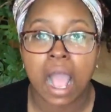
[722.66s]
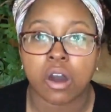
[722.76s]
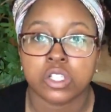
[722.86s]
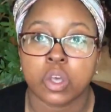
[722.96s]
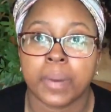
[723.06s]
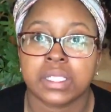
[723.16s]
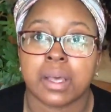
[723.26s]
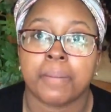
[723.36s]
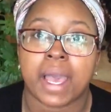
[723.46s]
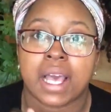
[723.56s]
I also picked
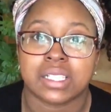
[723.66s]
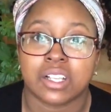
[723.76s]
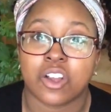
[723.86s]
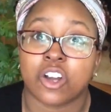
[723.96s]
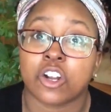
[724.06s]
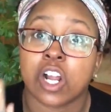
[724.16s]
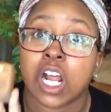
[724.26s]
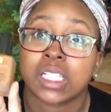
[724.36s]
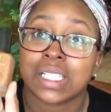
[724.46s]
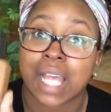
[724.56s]
up my Estee Lauder
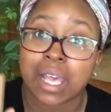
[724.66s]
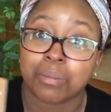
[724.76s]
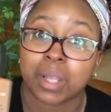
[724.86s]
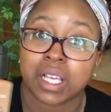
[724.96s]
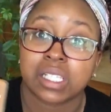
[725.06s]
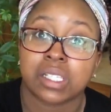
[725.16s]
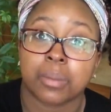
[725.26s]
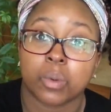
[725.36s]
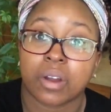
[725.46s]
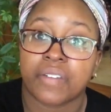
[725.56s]
Stay in Place
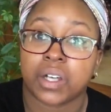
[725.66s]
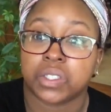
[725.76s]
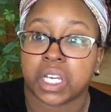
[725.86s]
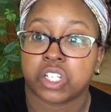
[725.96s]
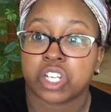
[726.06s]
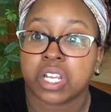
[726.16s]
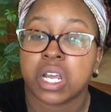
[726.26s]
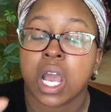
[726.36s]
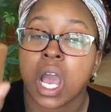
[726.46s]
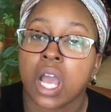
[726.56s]
Double Wear Foundation.